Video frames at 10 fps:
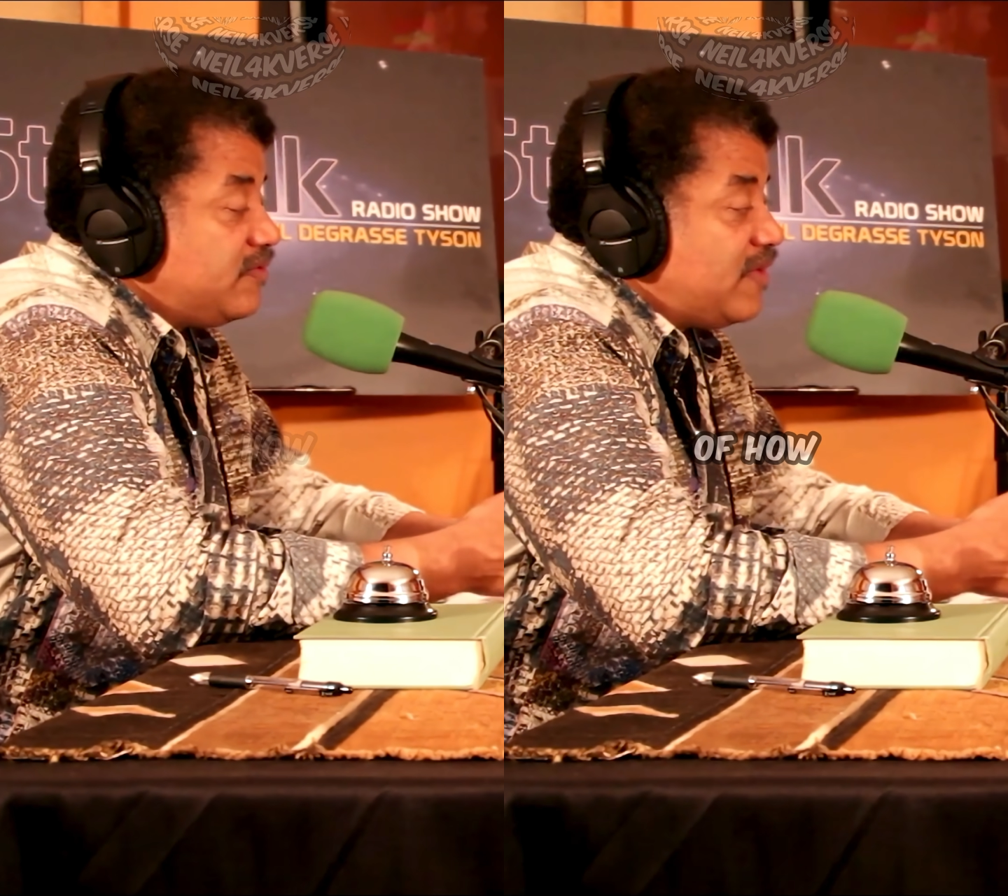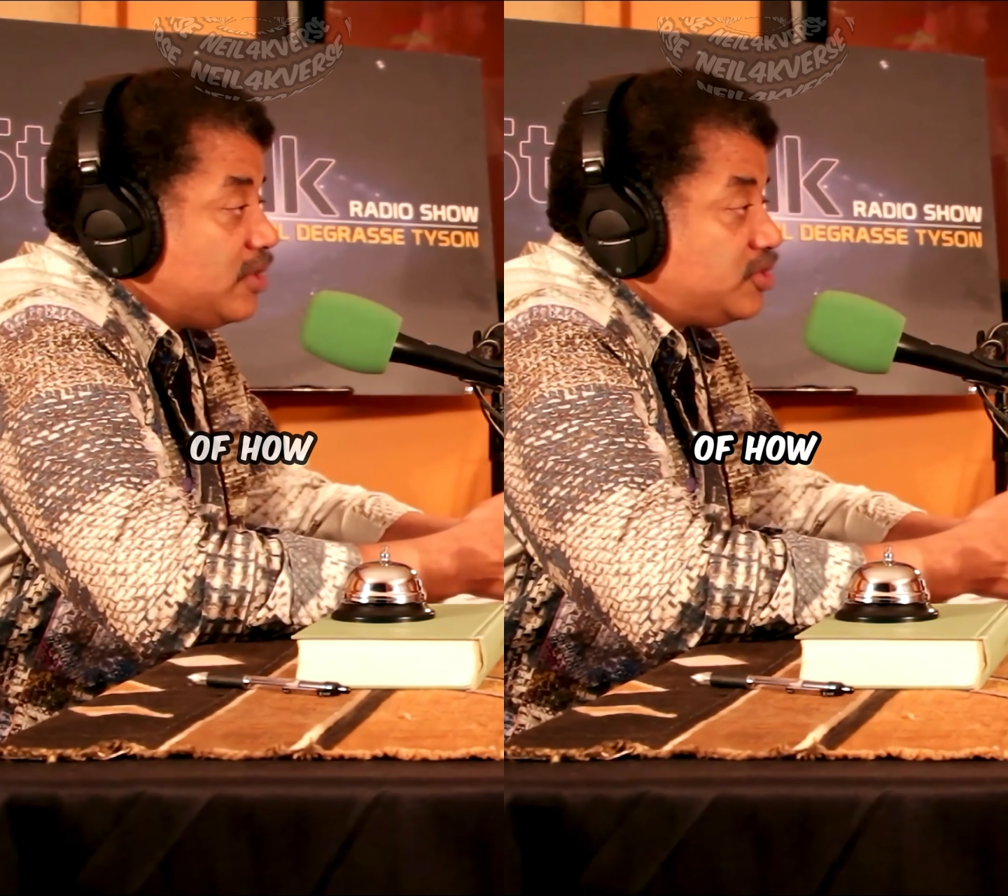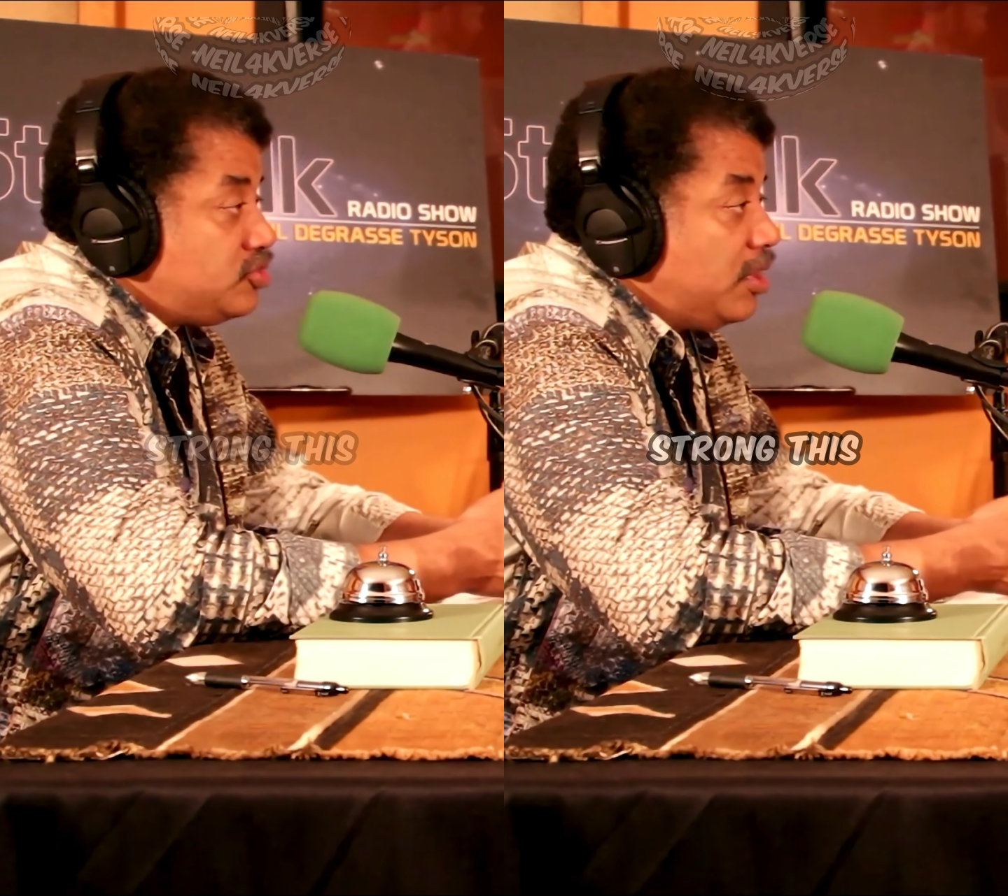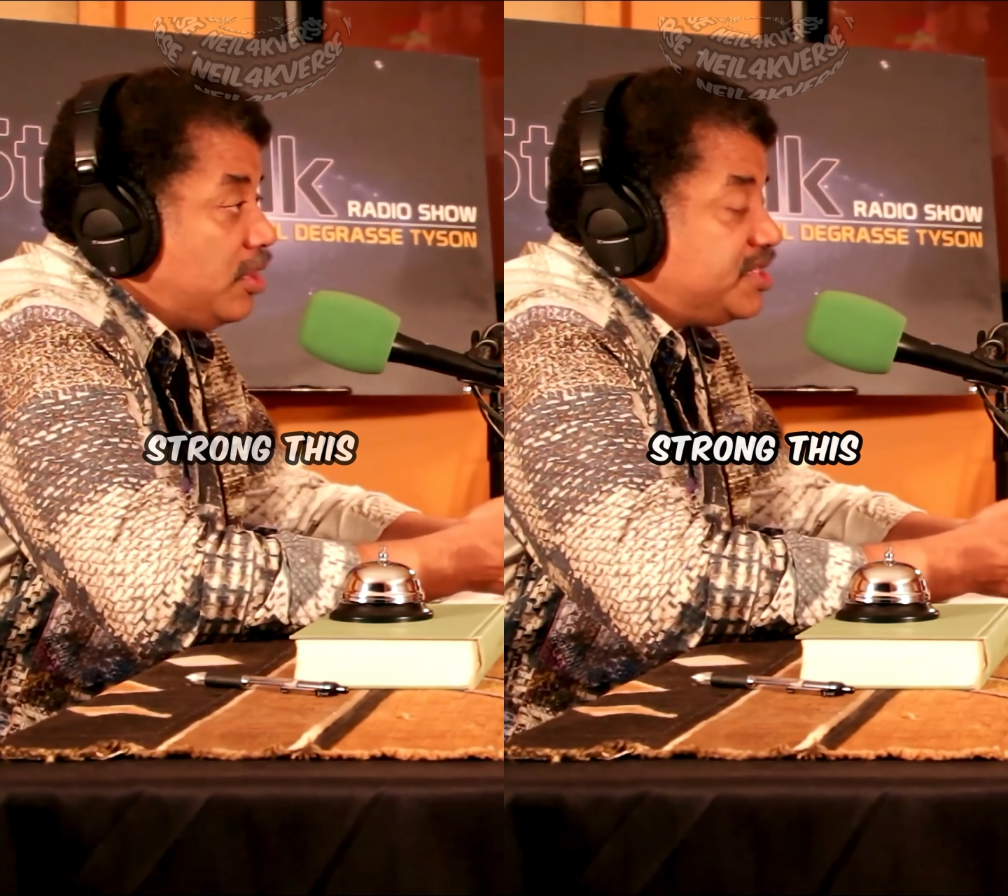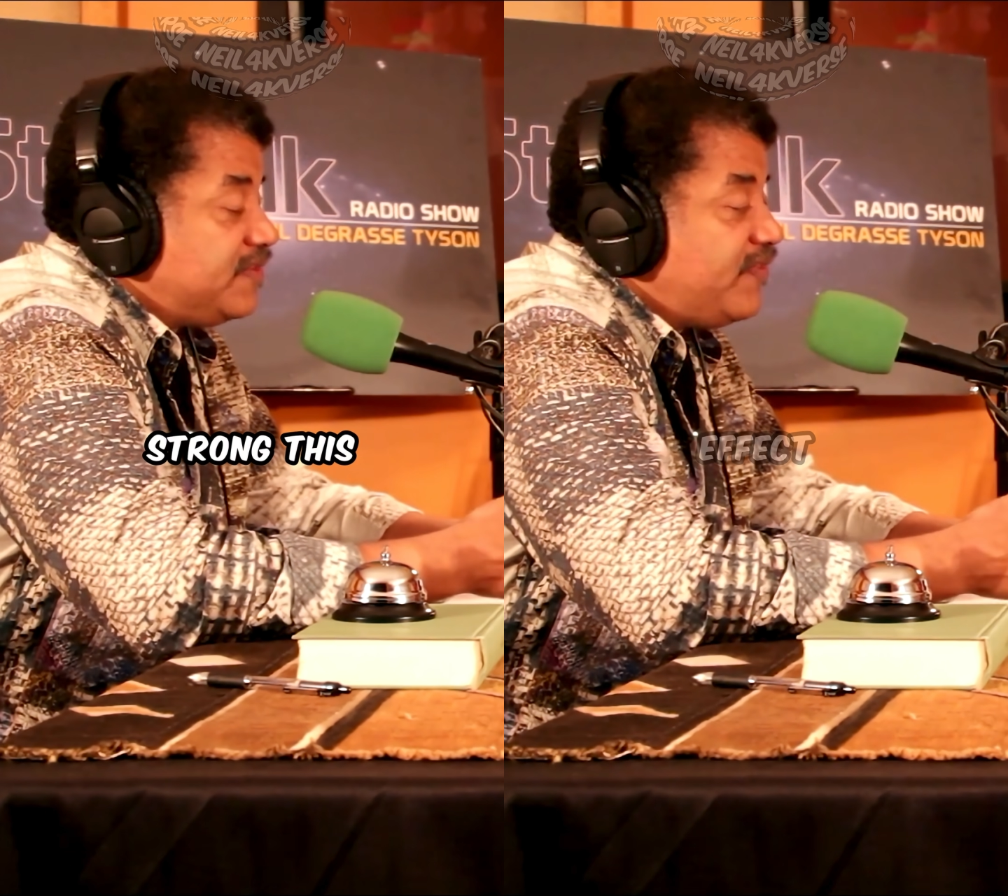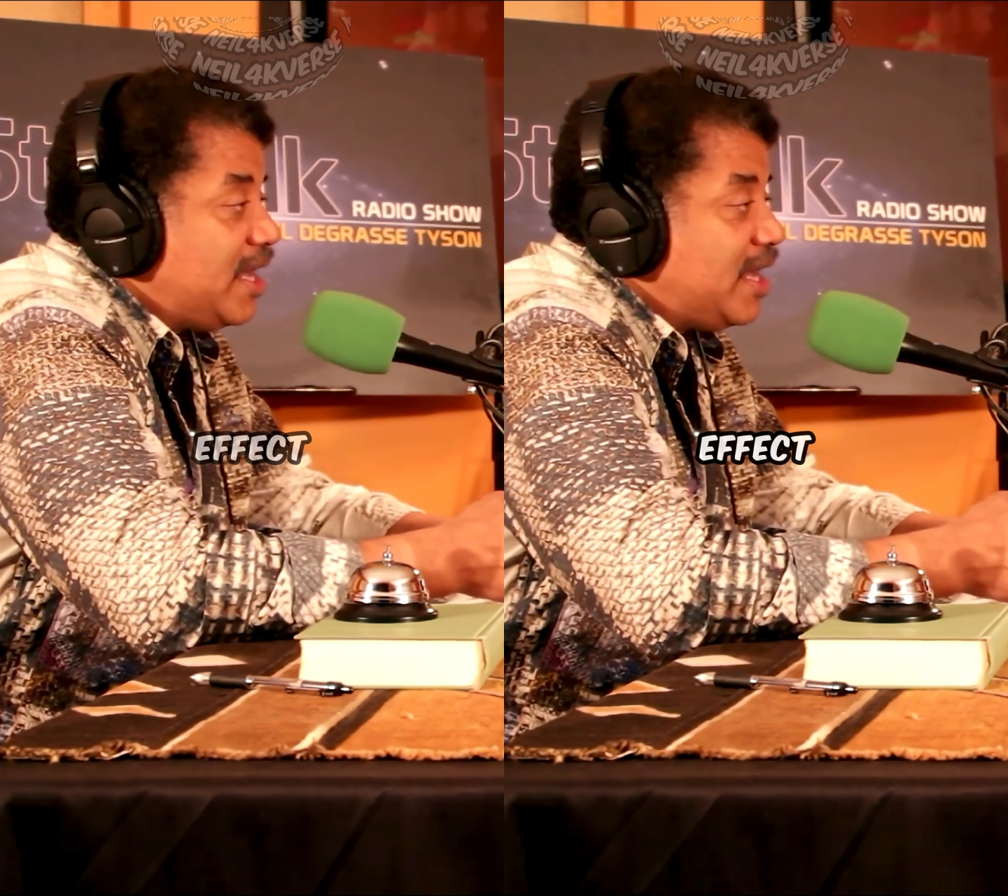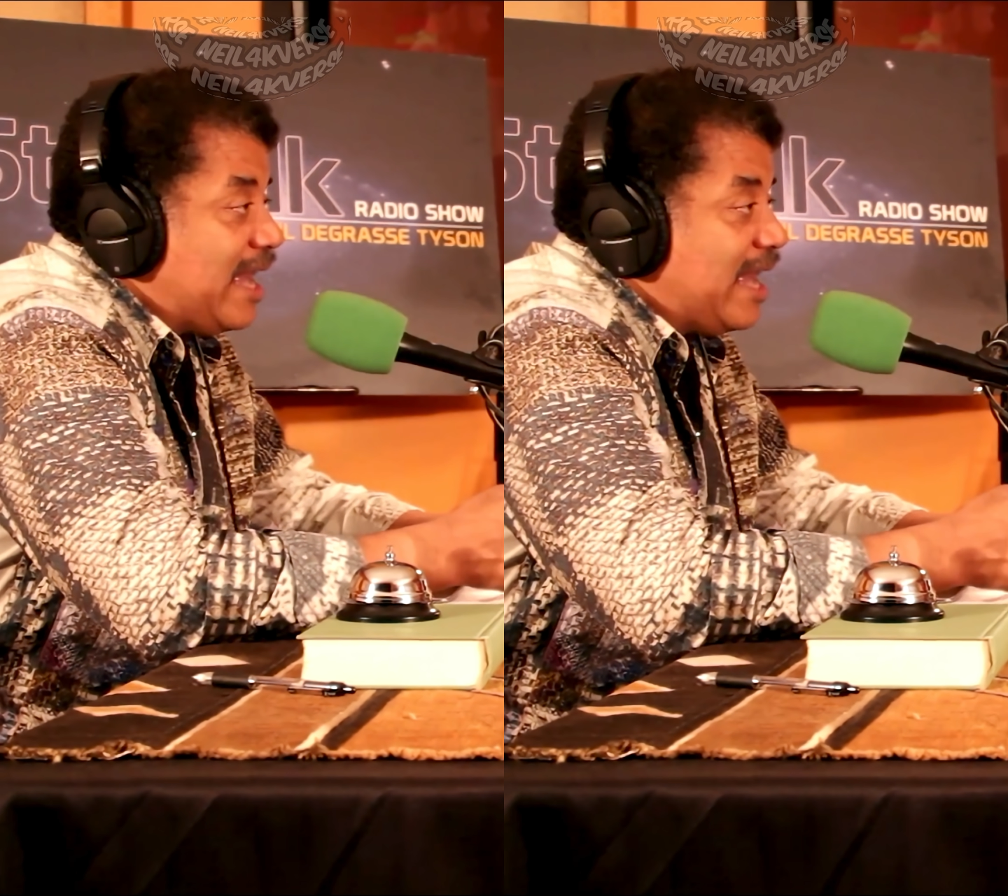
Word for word: of how strong this effect,